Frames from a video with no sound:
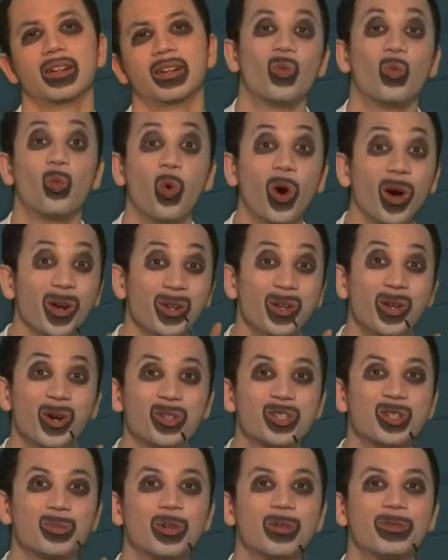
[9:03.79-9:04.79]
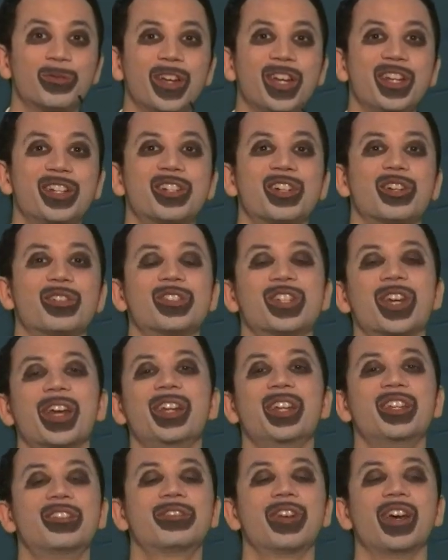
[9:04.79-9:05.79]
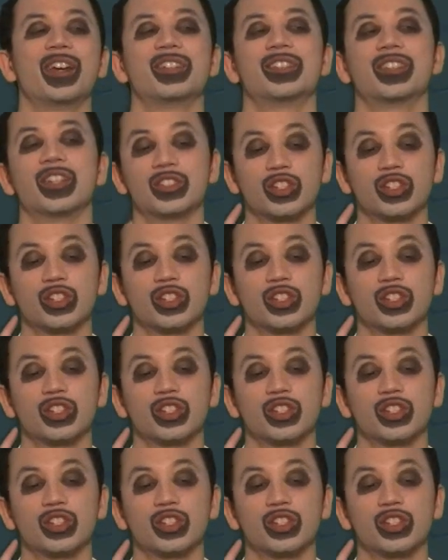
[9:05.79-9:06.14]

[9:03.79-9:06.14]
One notable feature of Chaney's face is